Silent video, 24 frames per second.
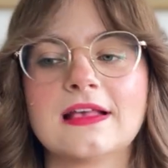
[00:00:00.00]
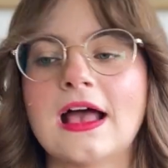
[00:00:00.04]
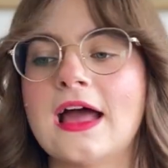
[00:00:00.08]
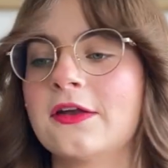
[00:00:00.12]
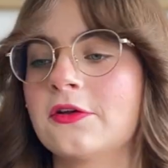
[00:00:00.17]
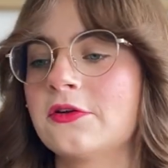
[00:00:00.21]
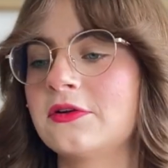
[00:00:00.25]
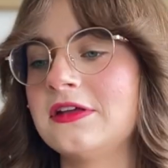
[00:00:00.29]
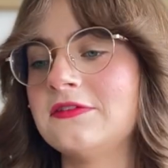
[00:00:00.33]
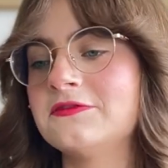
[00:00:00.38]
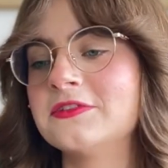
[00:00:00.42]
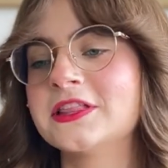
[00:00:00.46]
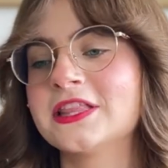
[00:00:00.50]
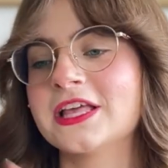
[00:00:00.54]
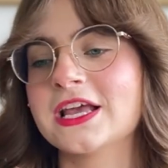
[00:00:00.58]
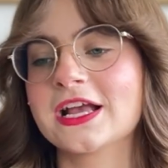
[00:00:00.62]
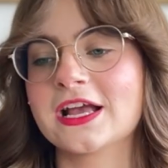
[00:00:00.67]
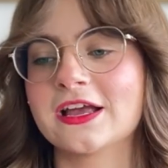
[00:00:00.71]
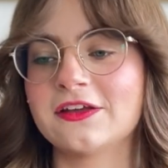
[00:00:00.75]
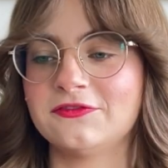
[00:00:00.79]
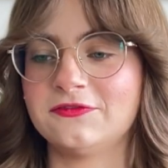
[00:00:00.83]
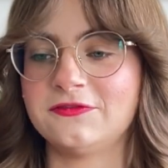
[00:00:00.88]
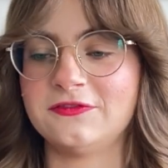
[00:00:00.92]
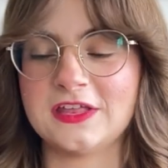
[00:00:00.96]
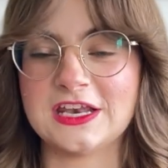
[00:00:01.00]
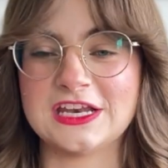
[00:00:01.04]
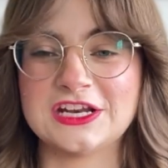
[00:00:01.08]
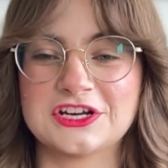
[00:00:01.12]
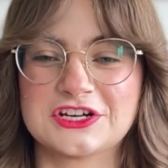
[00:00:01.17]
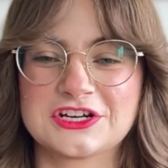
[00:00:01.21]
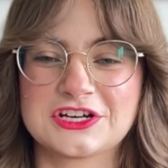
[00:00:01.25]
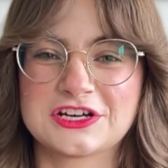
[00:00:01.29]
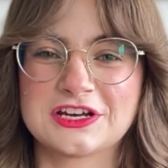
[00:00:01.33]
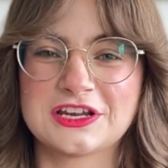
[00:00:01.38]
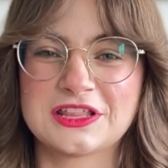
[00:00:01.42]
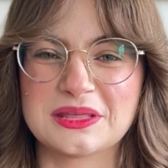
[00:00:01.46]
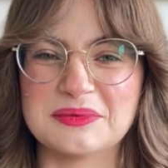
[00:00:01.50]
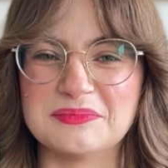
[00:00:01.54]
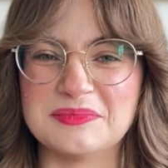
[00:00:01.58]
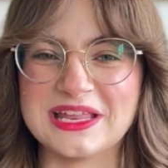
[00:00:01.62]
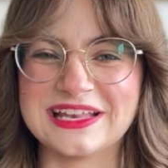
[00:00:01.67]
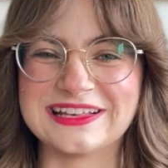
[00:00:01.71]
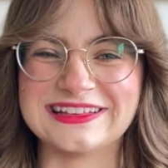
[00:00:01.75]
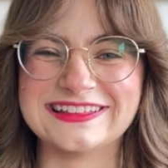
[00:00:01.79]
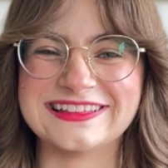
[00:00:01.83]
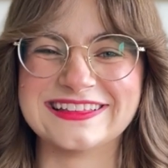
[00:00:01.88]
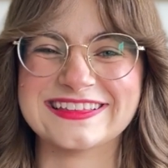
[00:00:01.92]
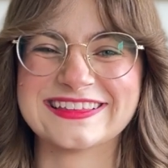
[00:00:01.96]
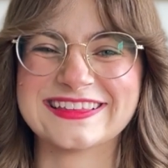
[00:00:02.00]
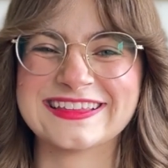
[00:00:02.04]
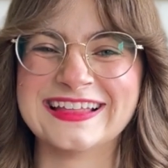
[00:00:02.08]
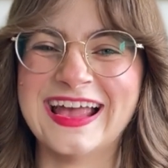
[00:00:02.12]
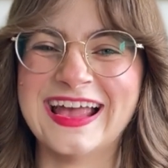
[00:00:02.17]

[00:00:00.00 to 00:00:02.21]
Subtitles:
I don't even think I finished the mittens,